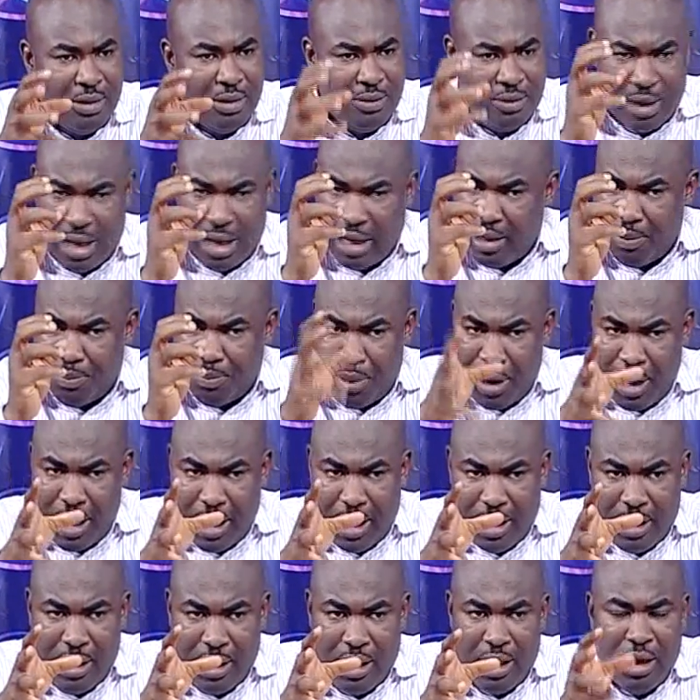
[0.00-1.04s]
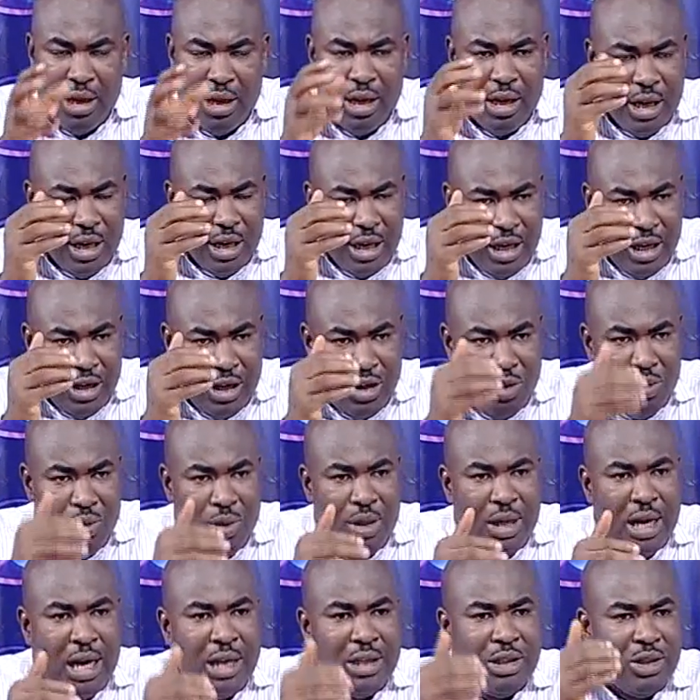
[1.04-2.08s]
and the prayer, he knew
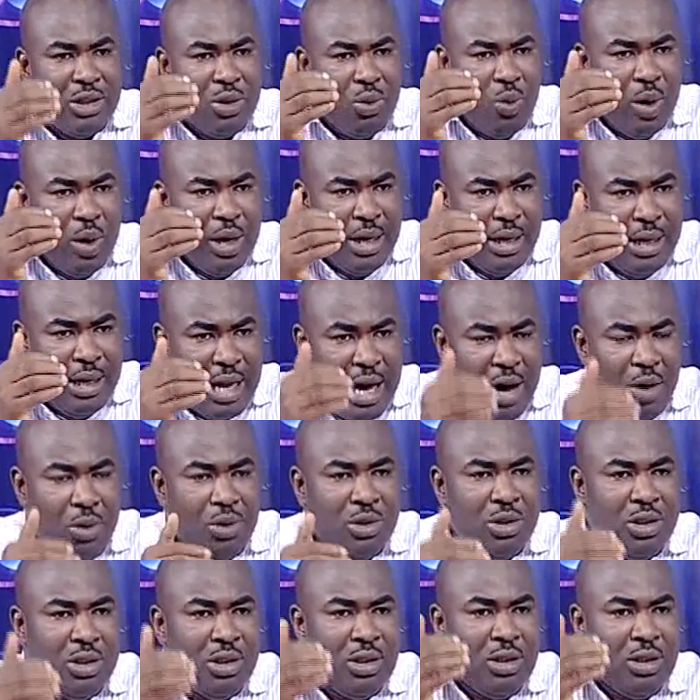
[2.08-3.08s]
that without